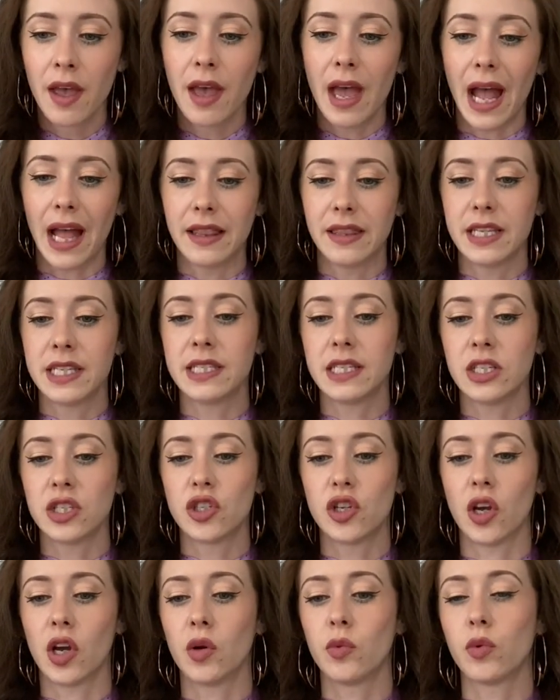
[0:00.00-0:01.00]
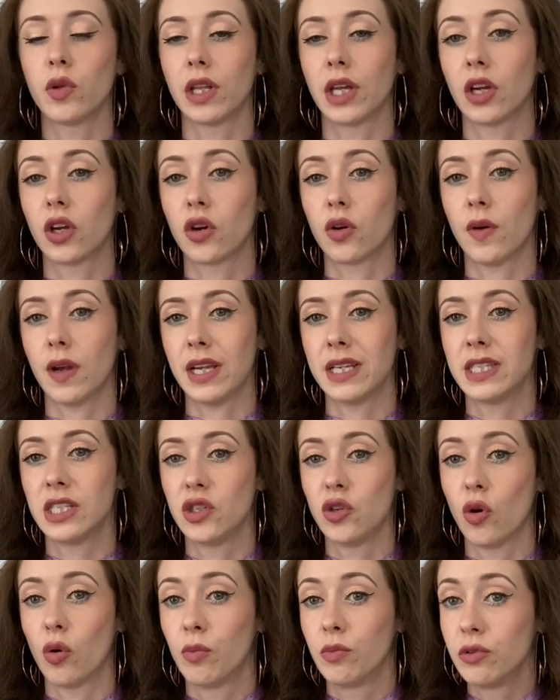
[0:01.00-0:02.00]
and this in turn will increase
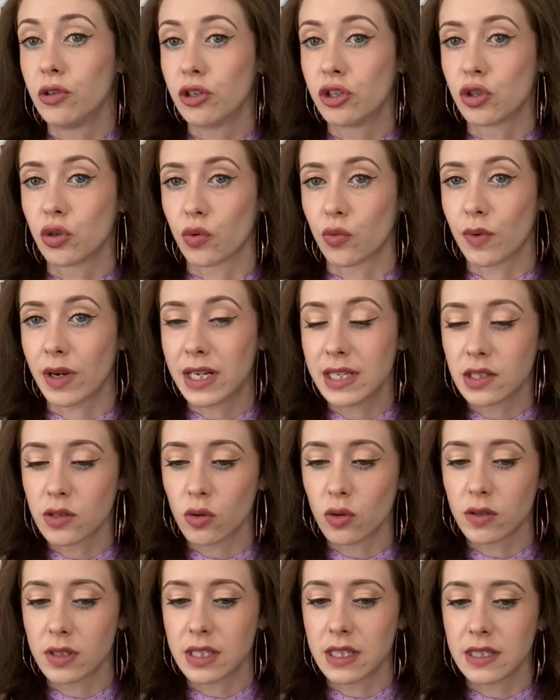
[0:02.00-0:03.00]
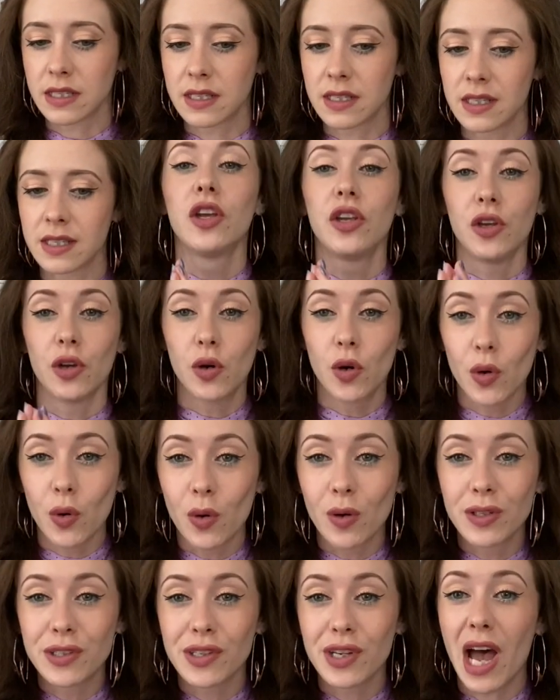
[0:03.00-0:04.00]
your mutual resources. You could
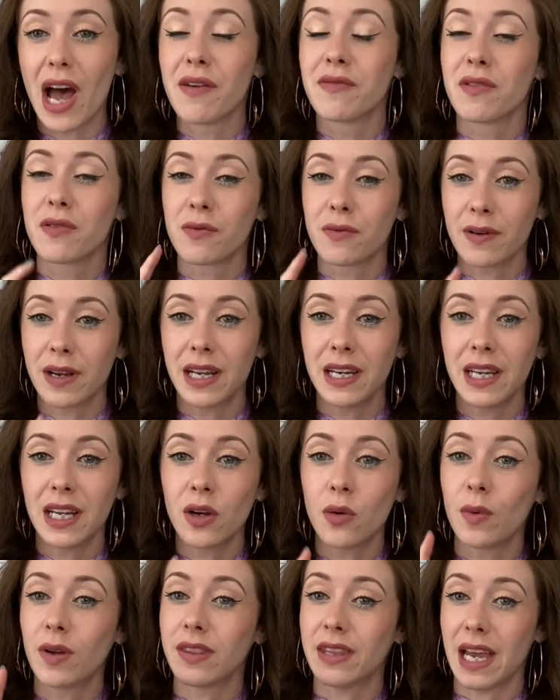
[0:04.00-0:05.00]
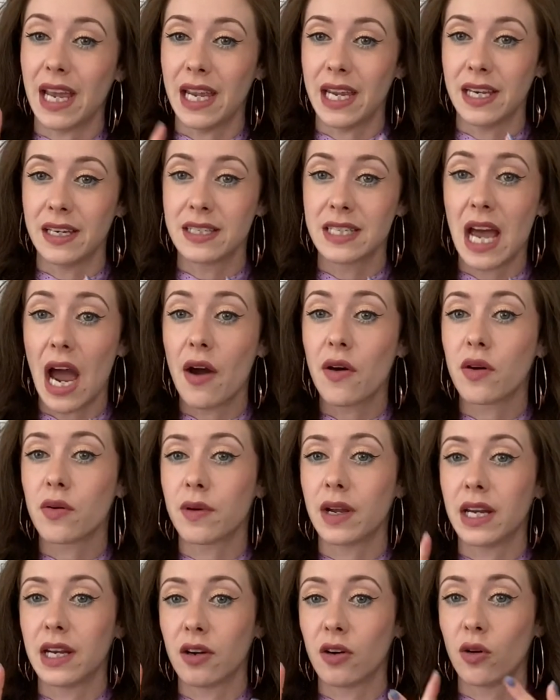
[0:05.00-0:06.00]
also have a reading with a tarot
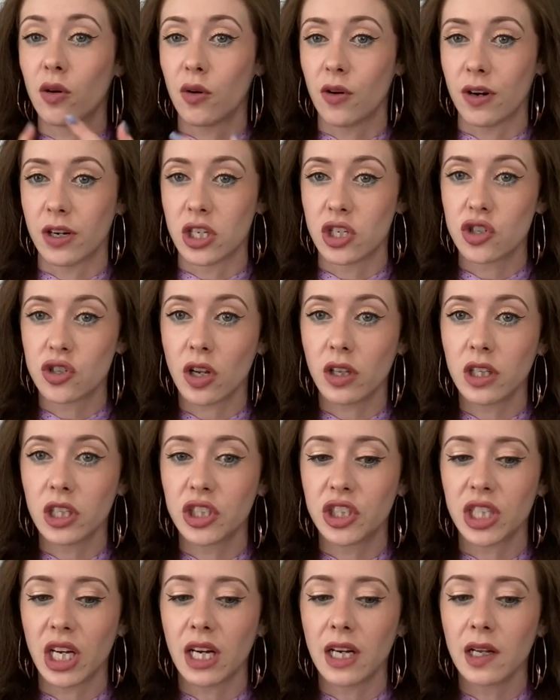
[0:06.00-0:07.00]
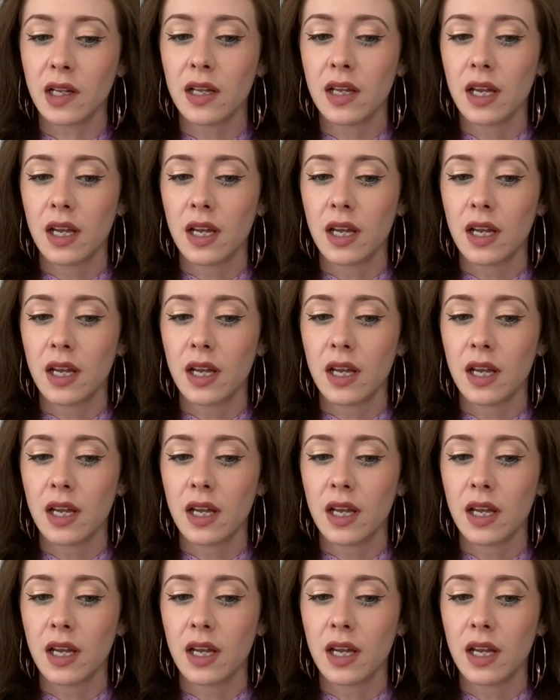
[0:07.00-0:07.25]
reader or an astrologer,